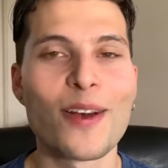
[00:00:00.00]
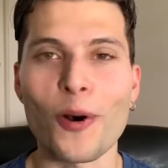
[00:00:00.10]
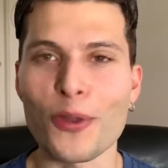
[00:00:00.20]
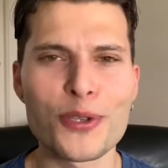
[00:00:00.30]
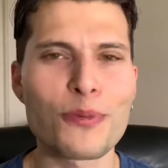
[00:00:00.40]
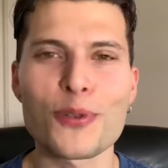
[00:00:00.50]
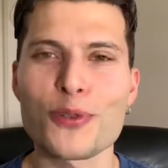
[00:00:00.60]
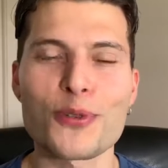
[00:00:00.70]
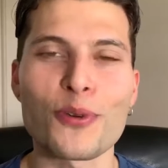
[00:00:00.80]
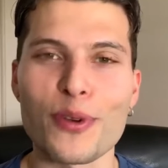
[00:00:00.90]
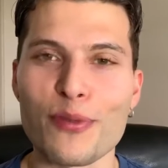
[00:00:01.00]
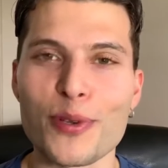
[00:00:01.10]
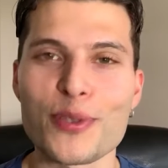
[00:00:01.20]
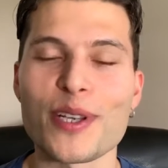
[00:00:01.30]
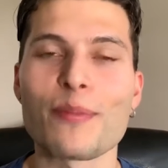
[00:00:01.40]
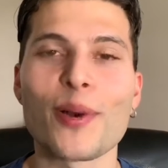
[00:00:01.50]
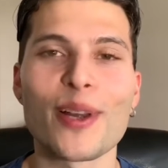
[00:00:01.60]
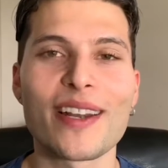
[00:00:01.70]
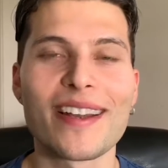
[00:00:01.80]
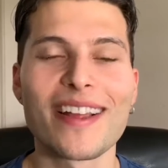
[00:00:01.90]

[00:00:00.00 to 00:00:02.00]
All these words are so confusing, but